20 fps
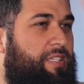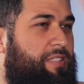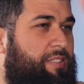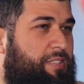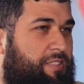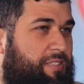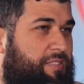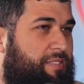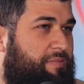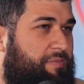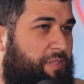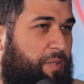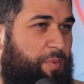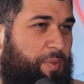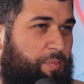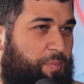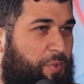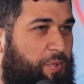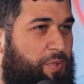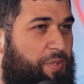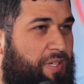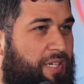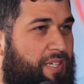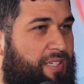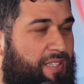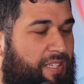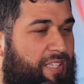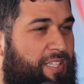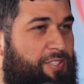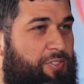It's a bit more
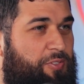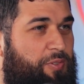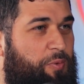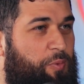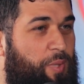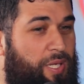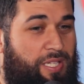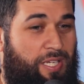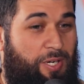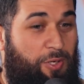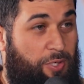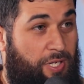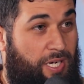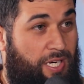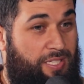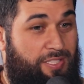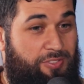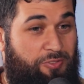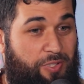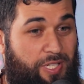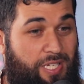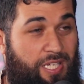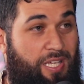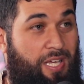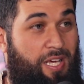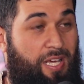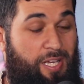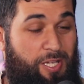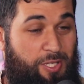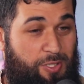like history, while the Quran is really
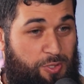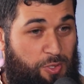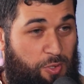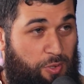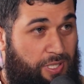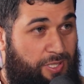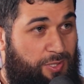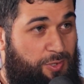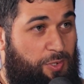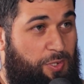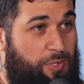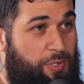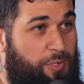talking to